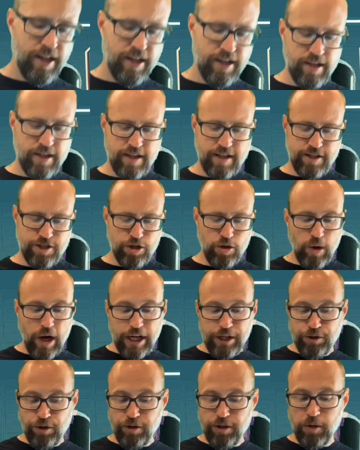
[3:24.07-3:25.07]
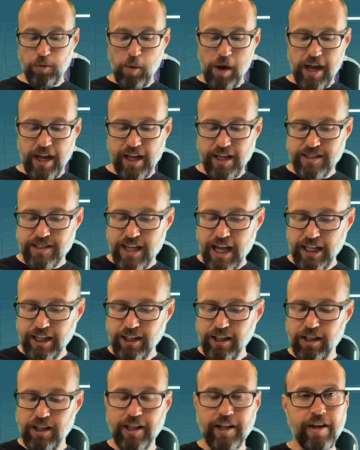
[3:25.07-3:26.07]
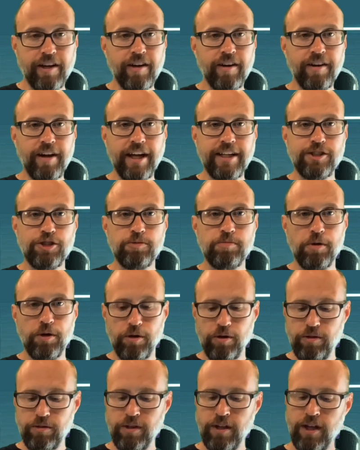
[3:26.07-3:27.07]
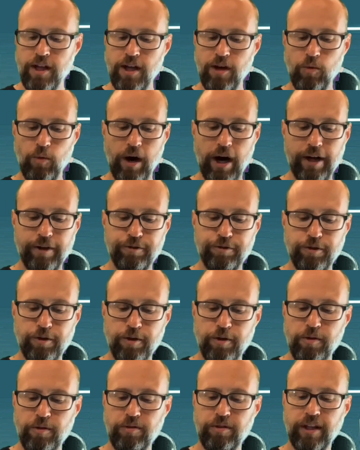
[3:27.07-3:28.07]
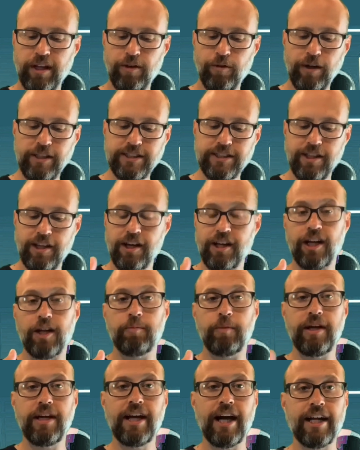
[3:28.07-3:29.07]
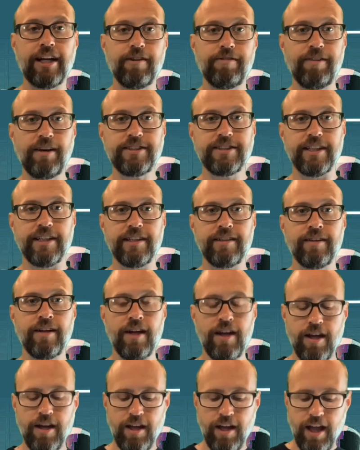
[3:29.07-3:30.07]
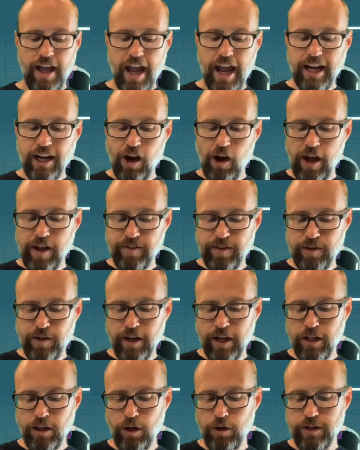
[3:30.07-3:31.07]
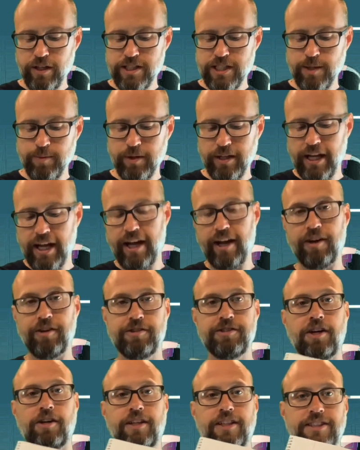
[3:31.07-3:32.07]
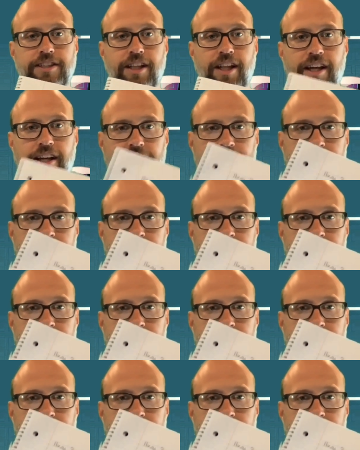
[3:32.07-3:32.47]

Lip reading: And so I drew the wings kind of clear and smooth while I drew the rest of the honeybee kind of fuzzy. And I even included some of the hairs on its legs.